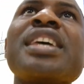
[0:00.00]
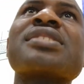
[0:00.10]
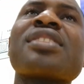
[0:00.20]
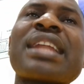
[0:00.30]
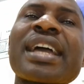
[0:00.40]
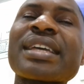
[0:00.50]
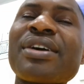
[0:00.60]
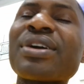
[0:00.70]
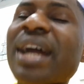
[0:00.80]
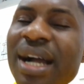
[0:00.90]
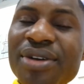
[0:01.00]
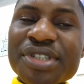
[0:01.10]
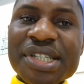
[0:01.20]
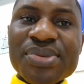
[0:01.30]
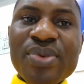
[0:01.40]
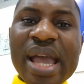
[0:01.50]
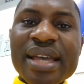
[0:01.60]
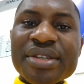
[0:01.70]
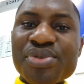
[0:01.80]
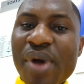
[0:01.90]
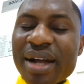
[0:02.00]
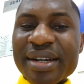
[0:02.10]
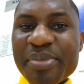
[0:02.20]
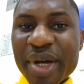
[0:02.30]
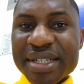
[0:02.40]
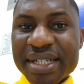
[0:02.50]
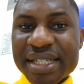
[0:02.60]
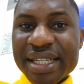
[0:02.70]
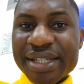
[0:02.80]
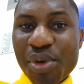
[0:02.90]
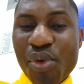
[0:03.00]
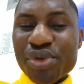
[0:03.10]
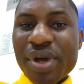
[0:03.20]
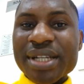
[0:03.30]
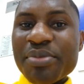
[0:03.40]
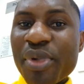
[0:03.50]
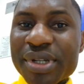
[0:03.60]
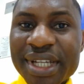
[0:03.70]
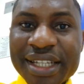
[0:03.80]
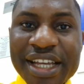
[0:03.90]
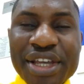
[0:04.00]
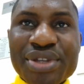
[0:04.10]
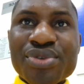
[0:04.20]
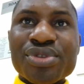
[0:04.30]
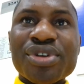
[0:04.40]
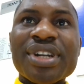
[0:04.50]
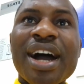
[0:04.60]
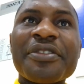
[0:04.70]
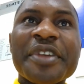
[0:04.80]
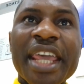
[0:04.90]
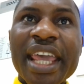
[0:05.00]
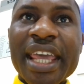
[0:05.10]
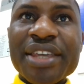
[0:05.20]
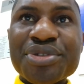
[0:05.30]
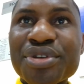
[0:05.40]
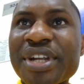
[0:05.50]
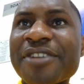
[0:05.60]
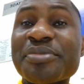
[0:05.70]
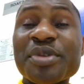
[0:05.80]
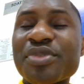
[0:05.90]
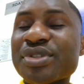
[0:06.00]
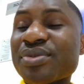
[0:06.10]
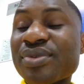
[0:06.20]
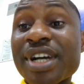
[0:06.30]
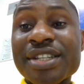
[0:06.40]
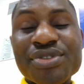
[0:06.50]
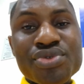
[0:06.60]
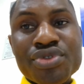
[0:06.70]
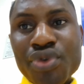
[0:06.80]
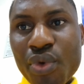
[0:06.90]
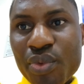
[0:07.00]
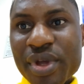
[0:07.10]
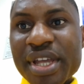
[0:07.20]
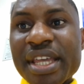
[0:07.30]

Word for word: it's not like other countries where you are repatriated or you are deported, you don't have care, you don't have people to look at you. No.